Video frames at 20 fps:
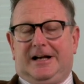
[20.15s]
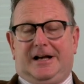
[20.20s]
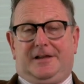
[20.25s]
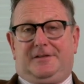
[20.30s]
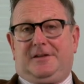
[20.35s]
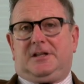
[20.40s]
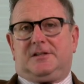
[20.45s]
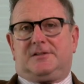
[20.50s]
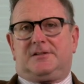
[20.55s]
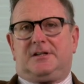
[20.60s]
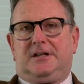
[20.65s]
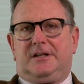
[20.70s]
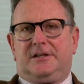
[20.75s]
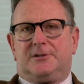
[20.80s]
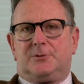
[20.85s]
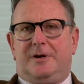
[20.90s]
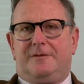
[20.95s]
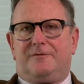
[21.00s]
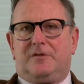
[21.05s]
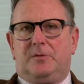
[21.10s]
I think it's clear
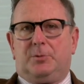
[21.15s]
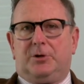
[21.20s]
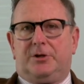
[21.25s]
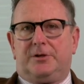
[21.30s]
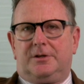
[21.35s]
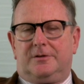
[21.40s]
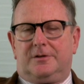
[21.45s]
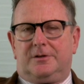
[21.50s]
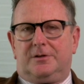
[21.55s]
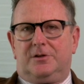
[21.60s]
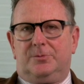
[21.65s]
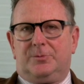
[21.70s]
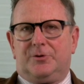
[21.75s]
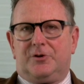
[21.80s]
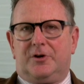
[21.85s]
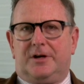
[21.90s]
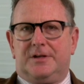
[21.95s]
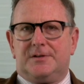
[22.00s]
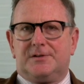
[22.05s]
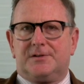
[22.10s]
to everybody that human
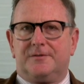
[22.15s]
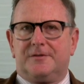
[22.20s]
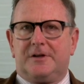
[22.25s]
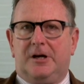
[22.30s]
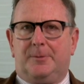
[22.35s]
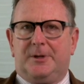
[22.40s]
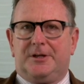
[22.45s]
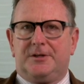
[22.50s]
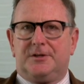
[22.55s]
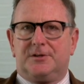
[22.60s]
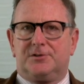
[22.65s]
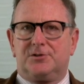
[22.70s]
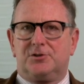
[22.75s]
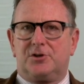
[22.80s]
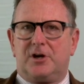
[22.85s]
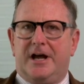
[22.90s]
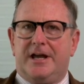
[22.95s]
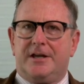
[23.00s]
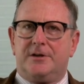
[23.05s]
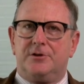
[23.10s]
rights have come under
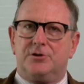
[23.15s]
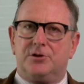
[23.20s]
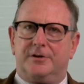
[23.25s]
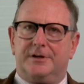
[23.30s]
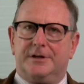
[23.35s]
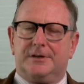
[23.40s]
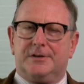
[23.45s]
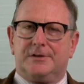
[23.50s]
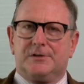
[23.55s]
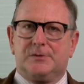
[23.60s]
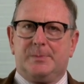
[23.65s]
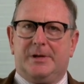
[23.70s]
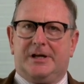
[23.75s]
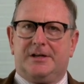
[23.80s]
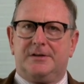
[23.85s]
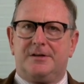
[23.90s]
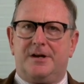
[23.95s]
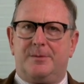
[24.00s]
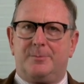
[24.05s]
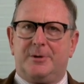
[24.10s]
strain during this
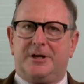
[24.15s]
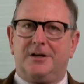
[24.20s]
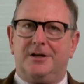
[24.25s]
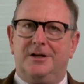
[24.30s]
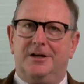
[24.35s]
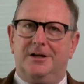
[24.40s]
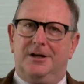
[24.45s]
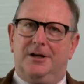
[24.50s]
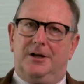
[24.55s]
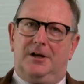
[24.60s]
pandemic,